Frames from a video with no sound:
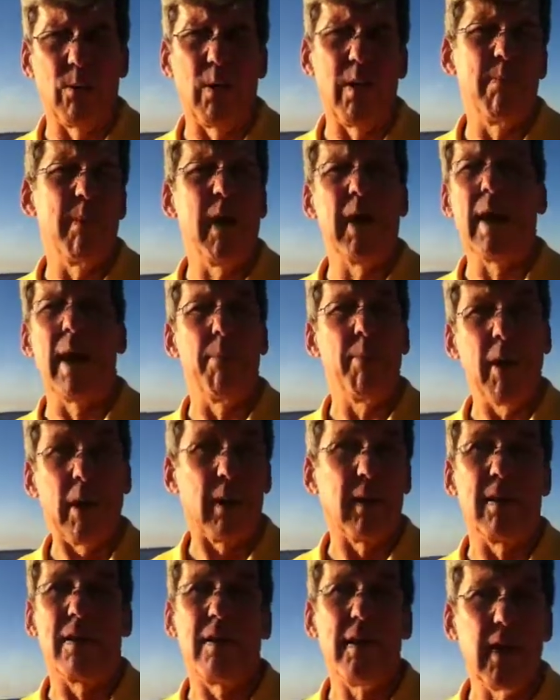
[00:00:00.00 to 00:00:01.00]
when you may not be
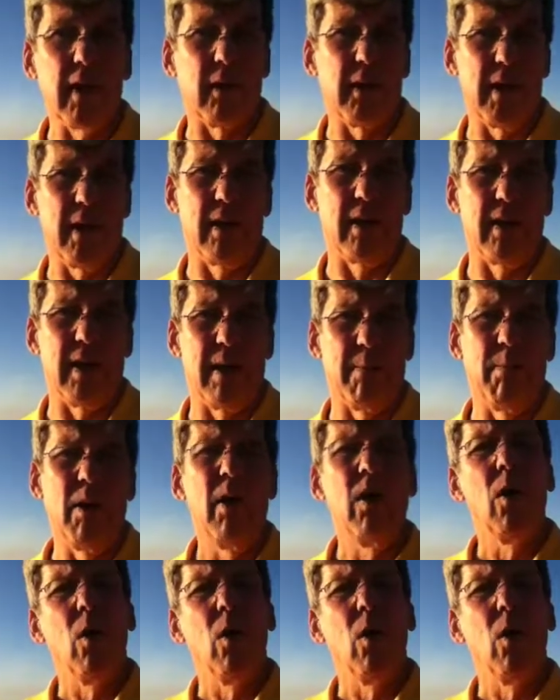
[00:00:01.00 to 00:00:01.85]
able to see or hear them.